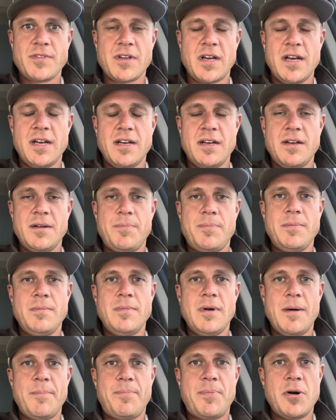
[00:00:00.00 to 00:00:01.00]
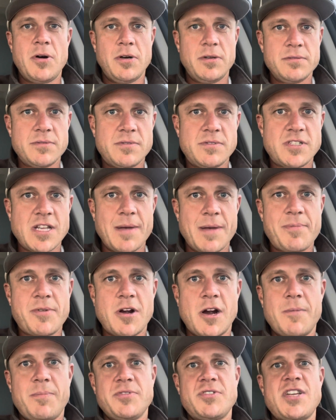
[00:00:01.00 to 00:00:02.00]
a pulled
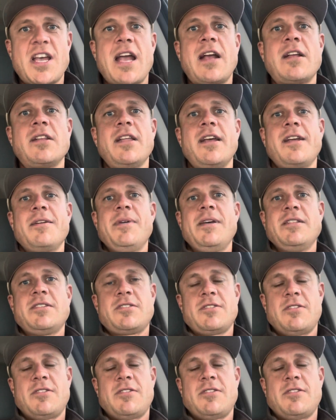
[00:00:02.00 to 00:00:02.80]
subcarpal check ligament,